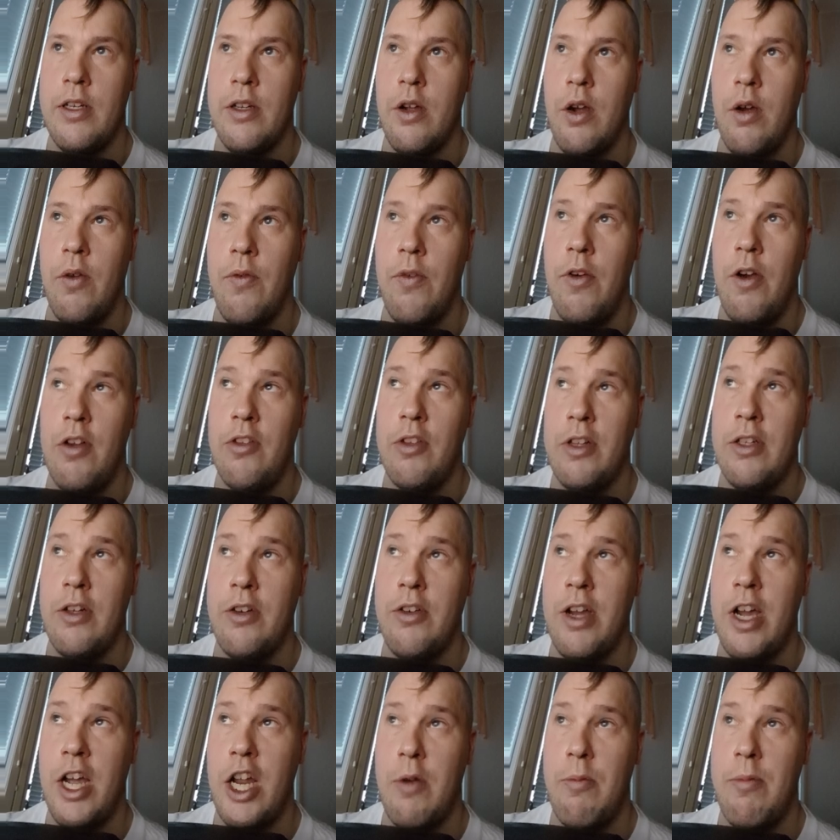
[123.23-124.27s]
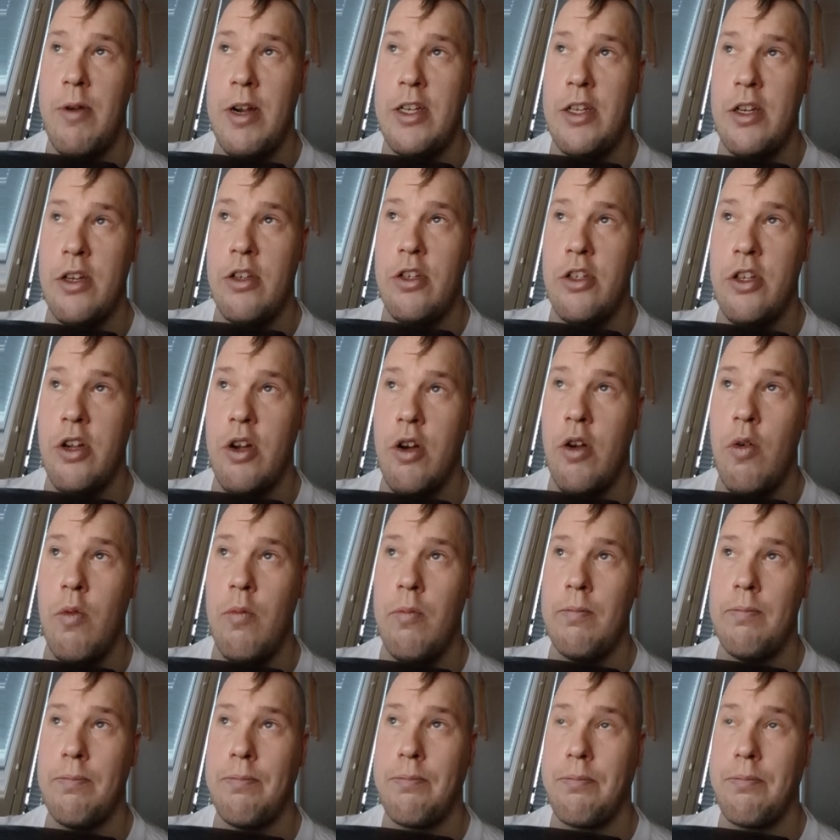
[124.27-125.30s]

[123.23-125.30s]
go first in the tire pressure. So